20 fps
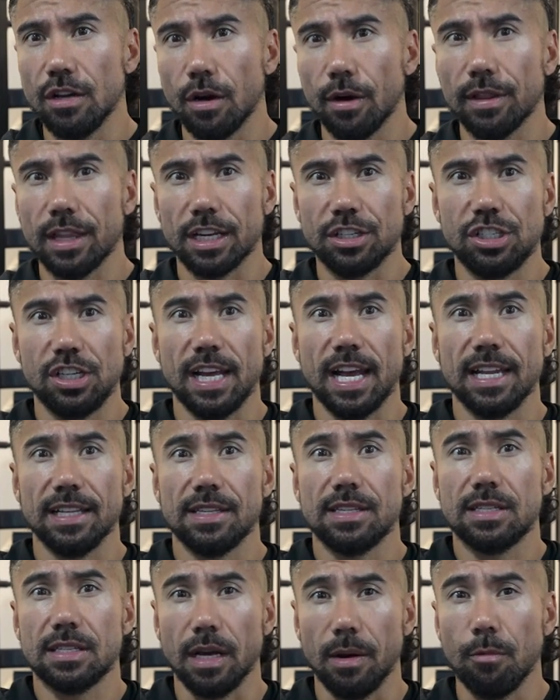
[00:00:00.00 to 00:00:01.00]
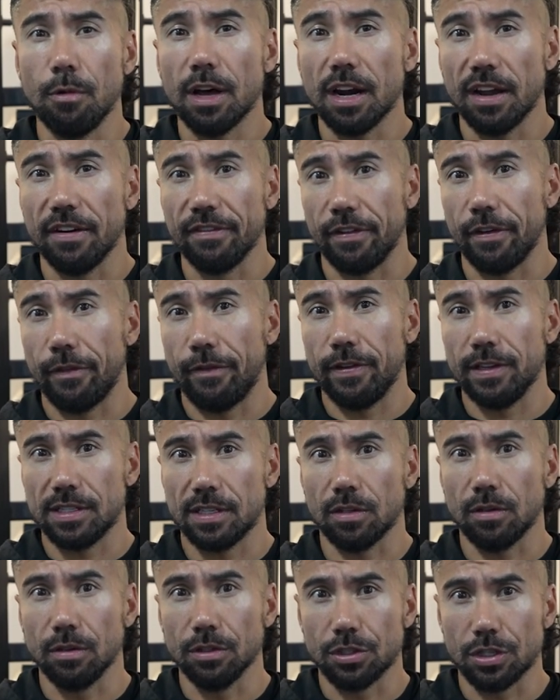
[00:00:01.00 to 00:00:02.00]
know that she had somewhat of a
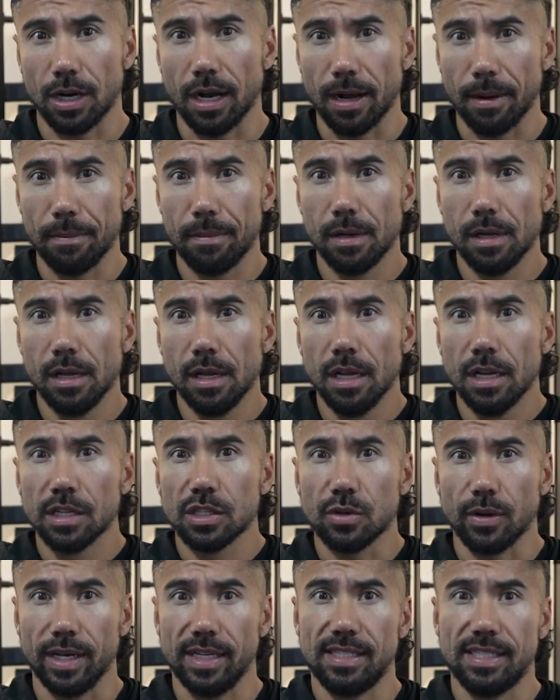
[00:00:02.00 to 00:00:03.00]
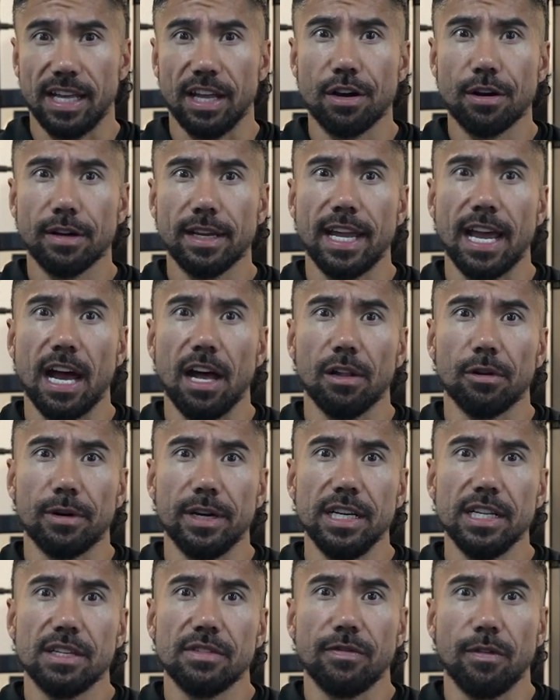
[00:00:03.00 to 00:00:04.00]
physical job. So I set her
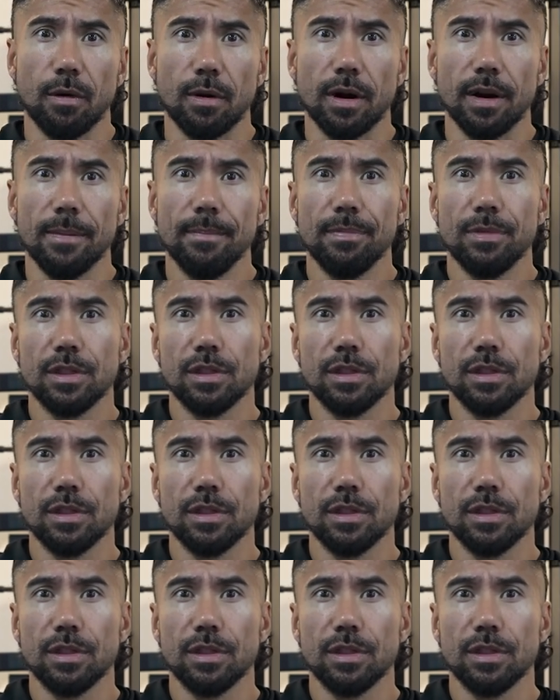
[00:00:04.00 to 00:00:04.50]
calories for